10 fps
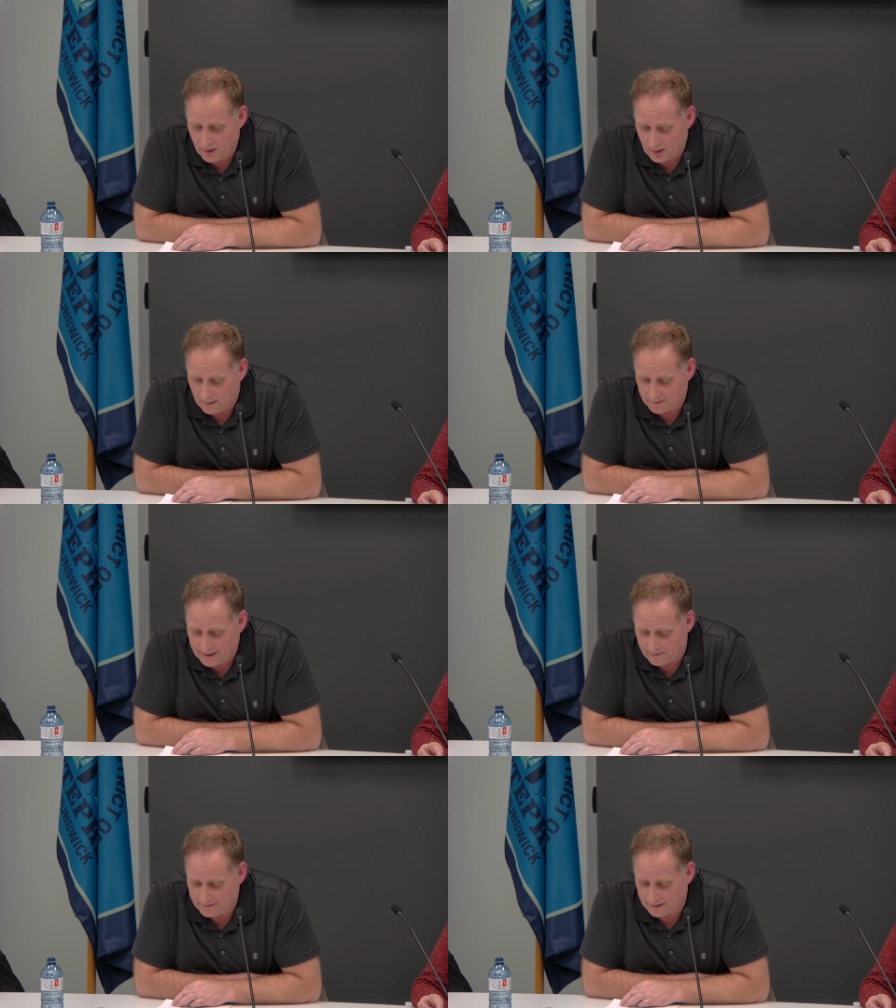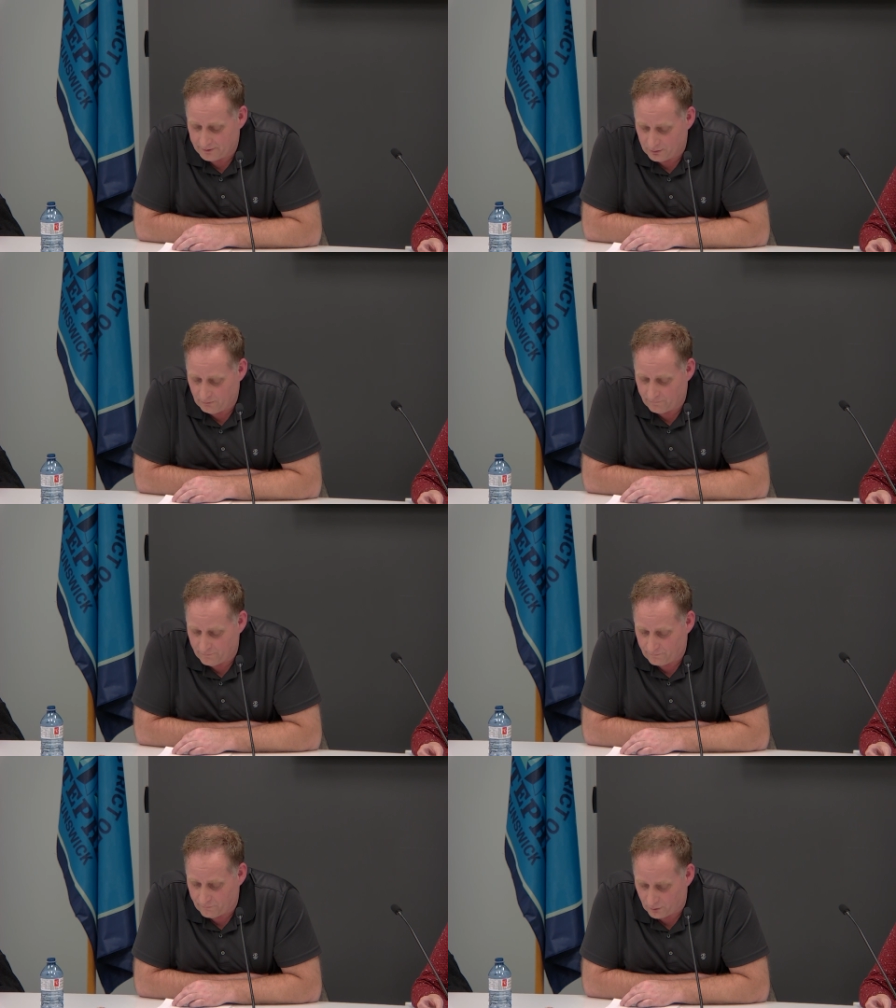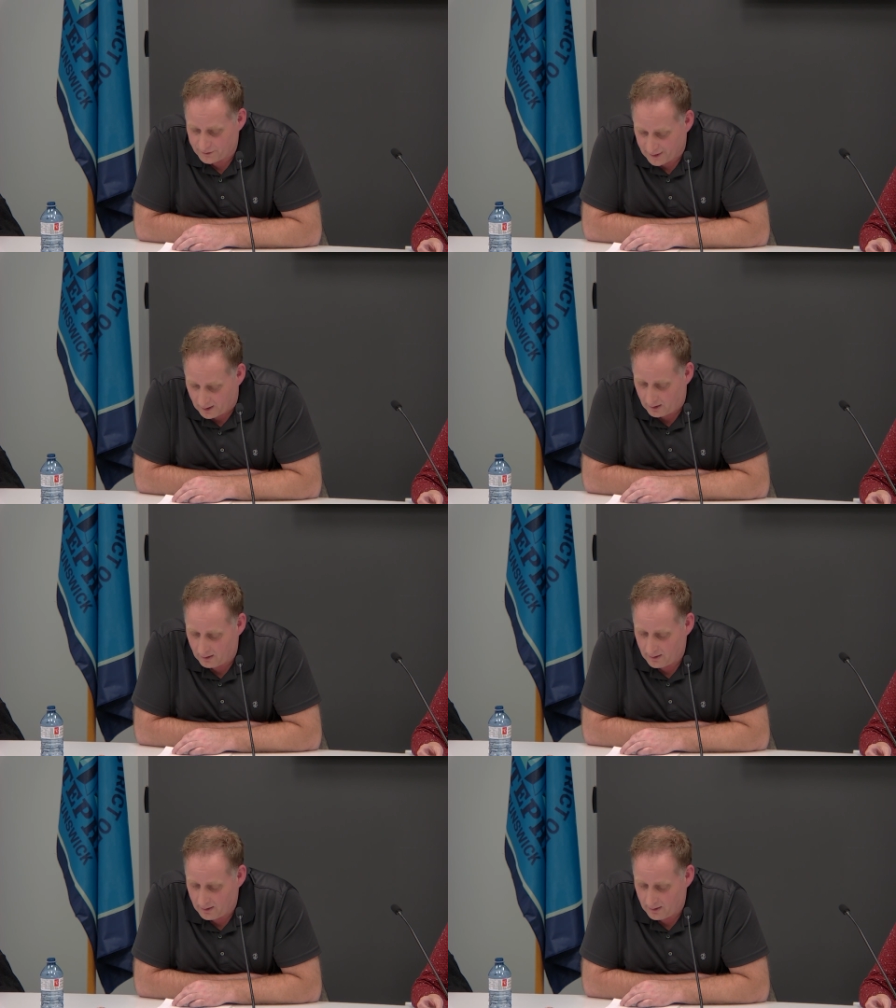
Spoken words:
of attempting to forestall